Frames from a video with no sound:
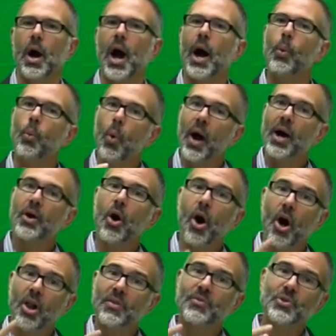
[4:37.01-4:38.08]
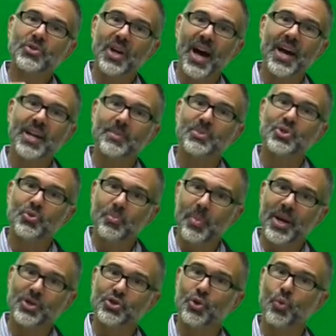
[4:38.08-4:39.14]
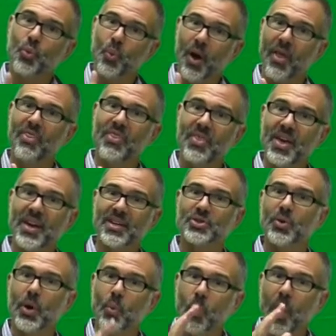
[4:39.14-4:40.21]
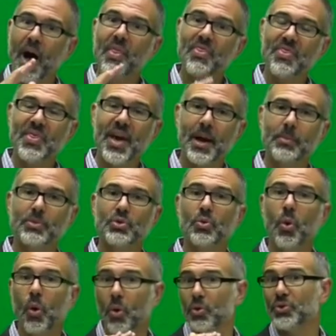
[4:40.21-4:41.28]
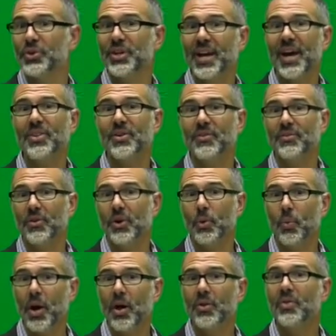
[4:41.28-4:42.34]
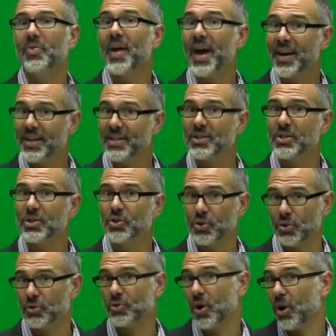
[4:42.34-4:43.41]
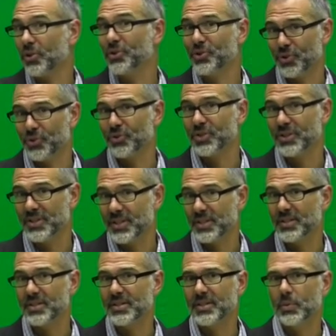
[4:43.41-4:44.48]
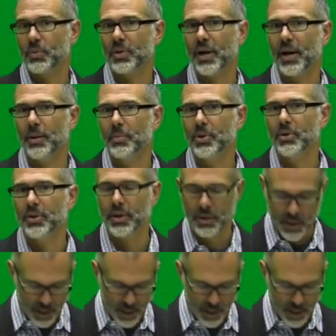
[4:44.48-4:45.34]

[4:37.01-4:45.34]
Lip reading: I want all of those items to measure one thing. So I want them to hold together very well, and that is called internal consistency reliability.